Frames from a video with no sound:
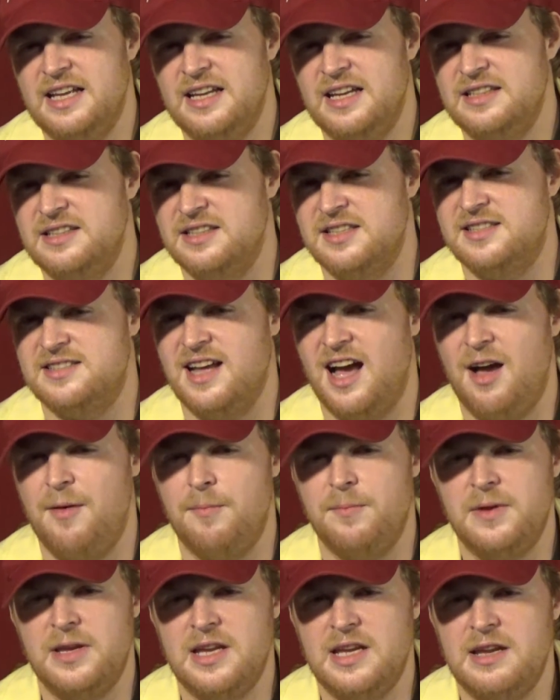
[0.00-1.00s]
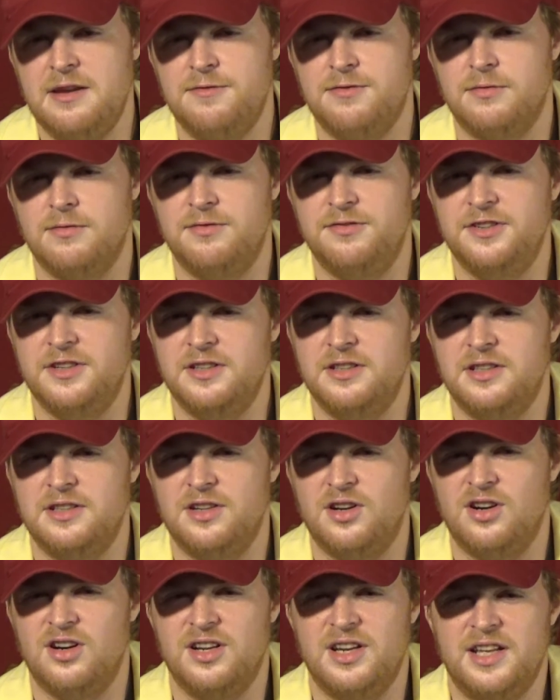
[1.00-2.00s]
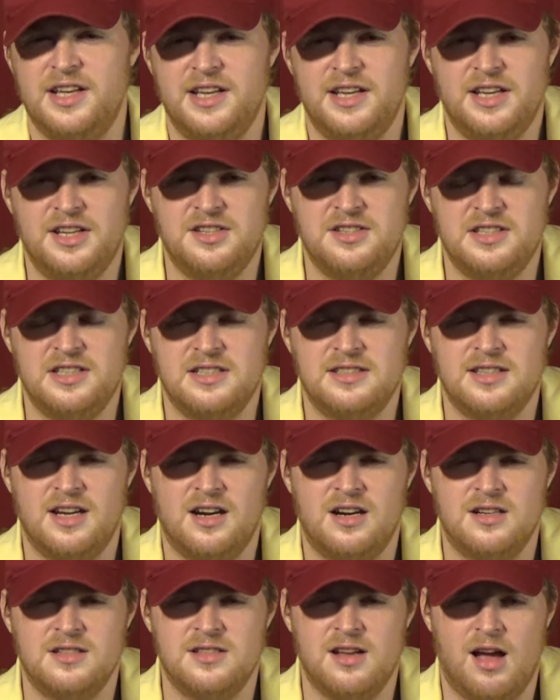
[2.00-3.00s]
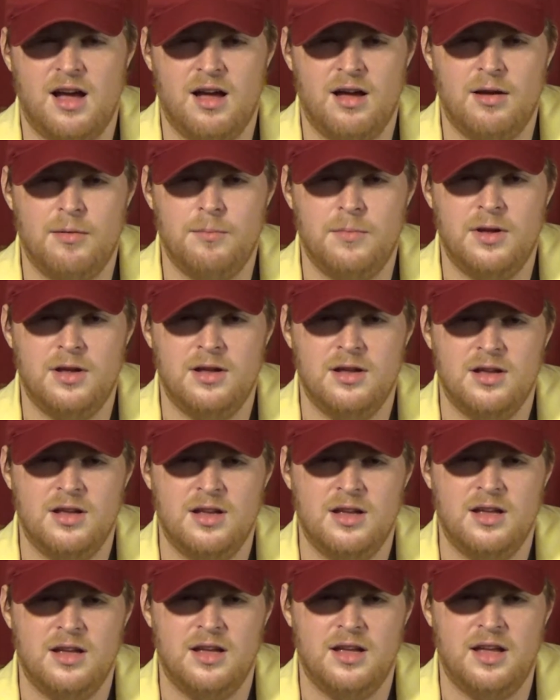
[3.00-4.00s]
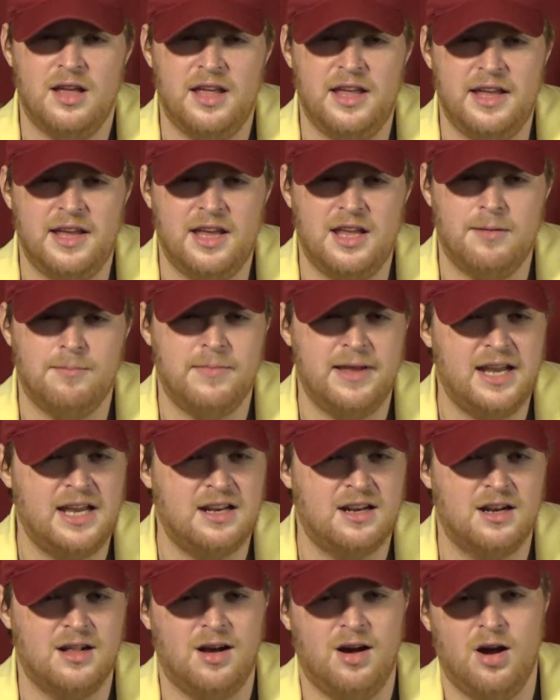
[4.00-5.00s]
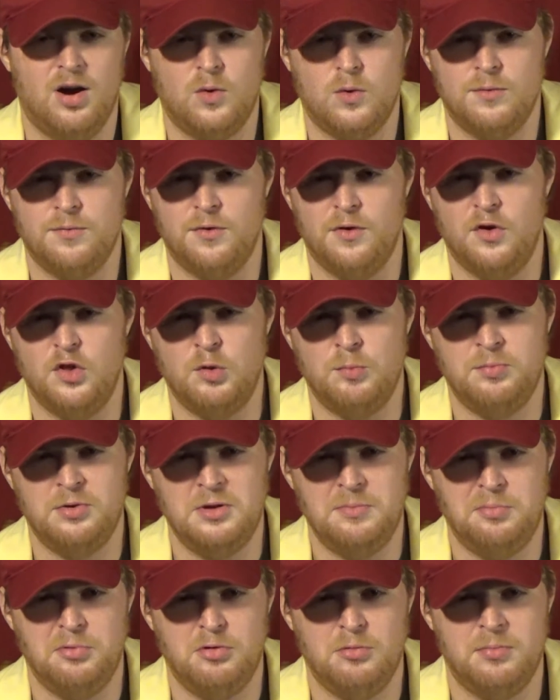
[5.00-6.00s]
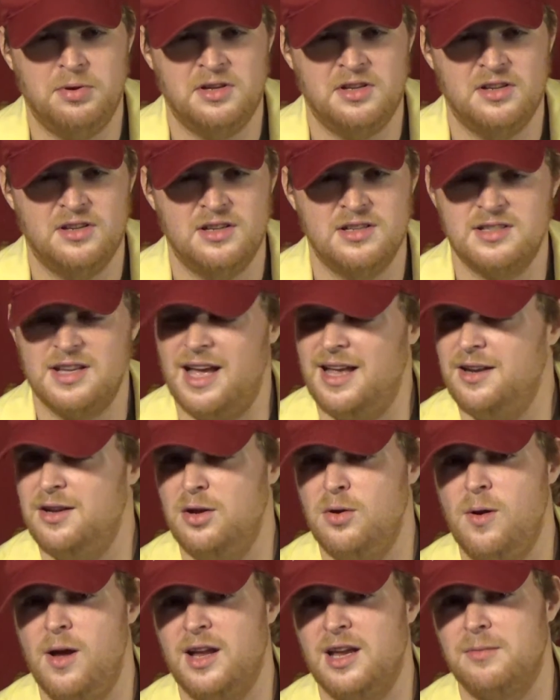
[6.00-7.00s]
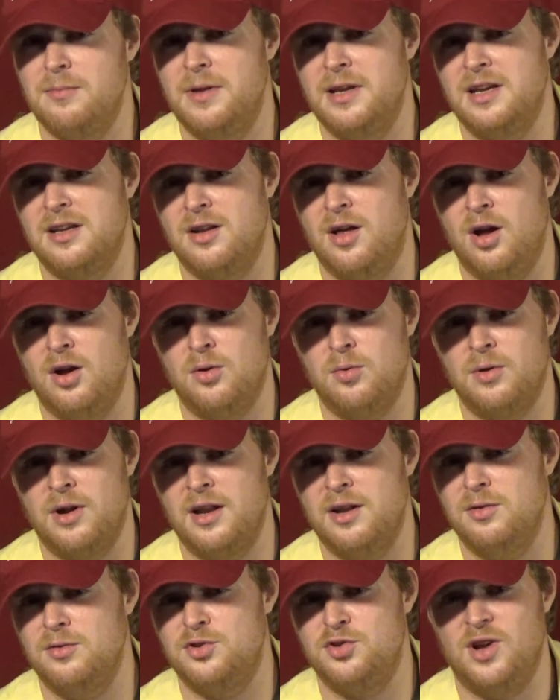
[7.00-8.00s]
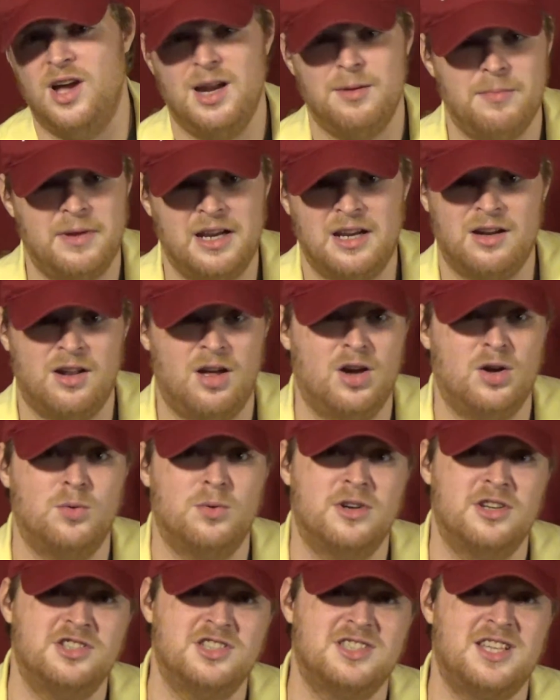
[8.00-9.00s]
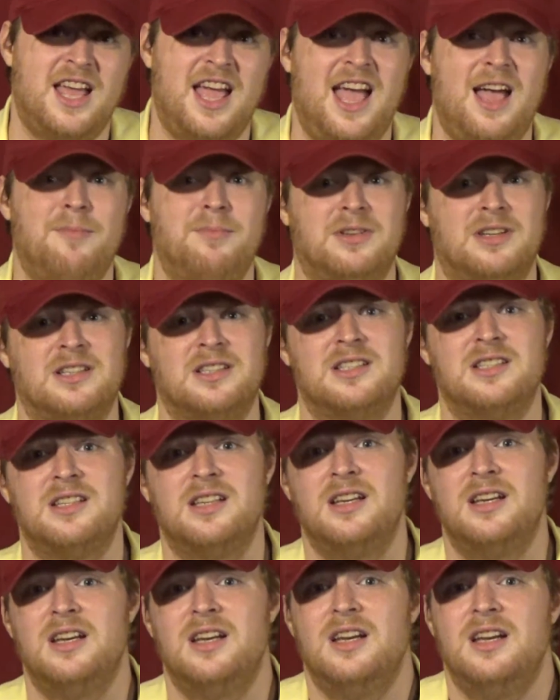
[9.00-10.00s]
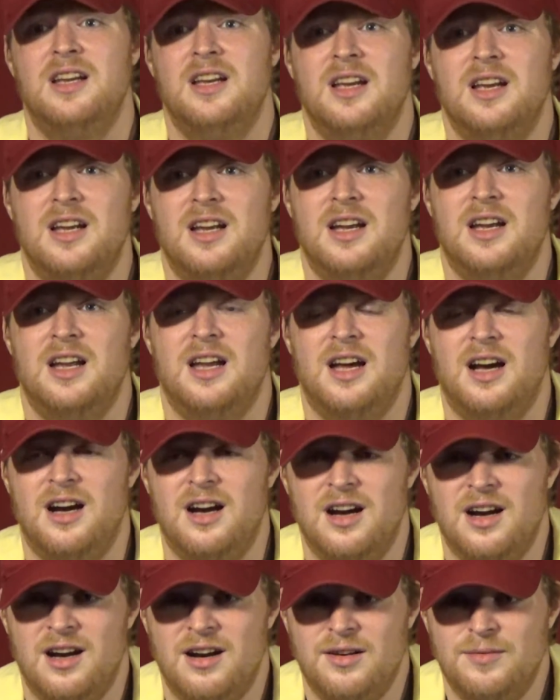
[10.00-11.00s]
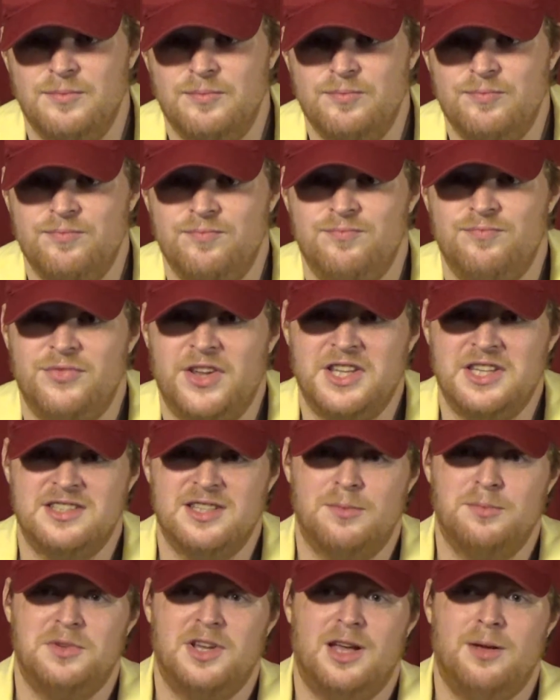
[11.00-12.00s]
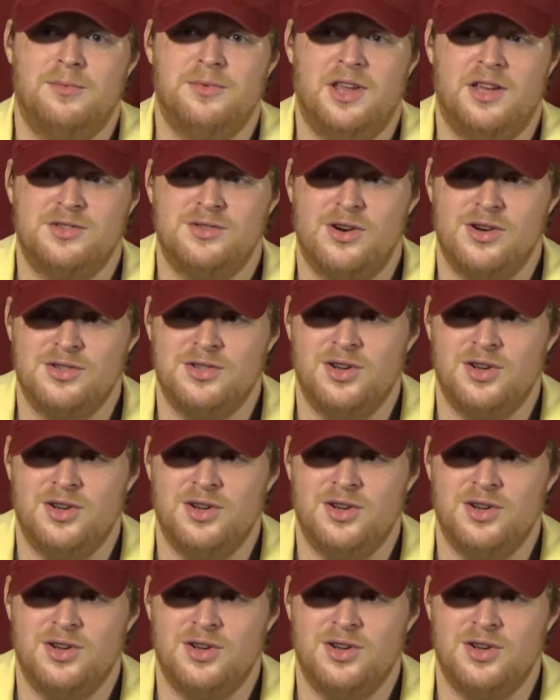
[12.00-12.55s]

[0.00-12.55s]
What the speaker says: to stop me from feeling on edge the entire time, and making it awkward for other people, because I know I can make it awkward. I don't try to make it awkward. It just happens. And sometimes I start